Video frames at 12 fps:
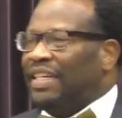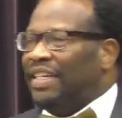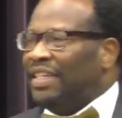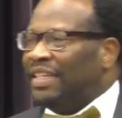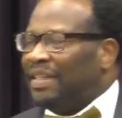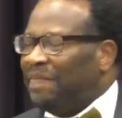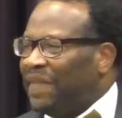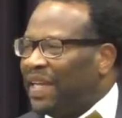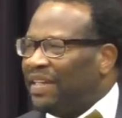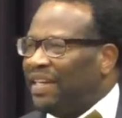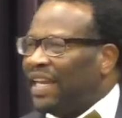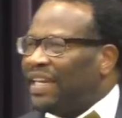Uh,
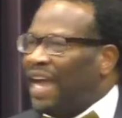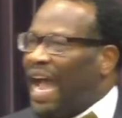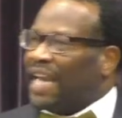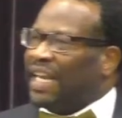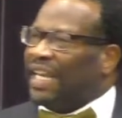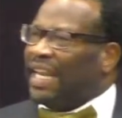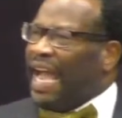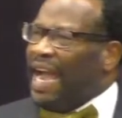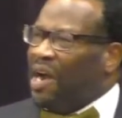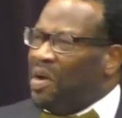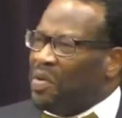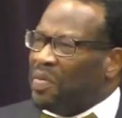that that God
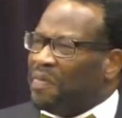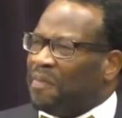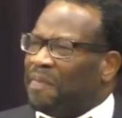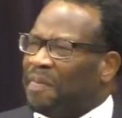allowed